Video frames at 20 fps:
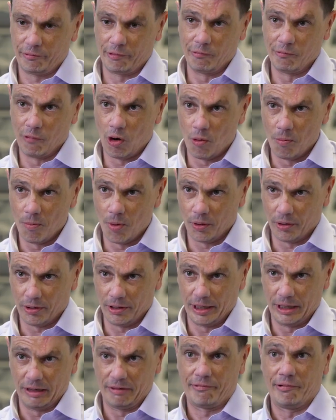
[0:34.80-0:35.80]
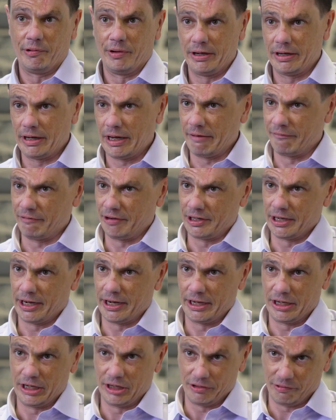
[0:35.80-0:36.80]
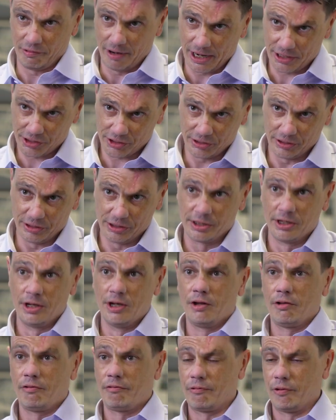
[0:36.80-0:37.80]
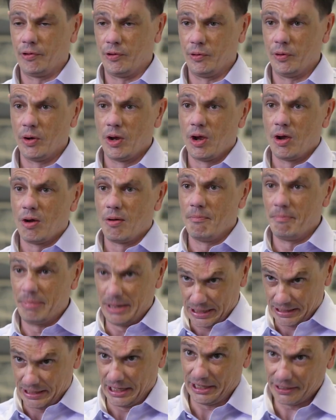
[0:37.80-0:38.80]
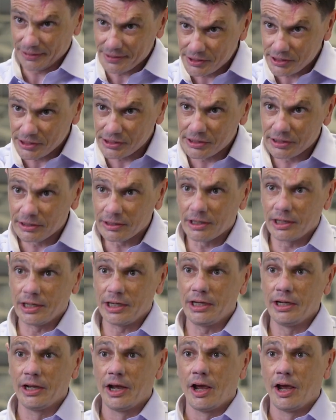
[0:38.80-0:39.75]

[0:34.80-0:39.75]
through role modeling, through everyday interactions, through being there consistently.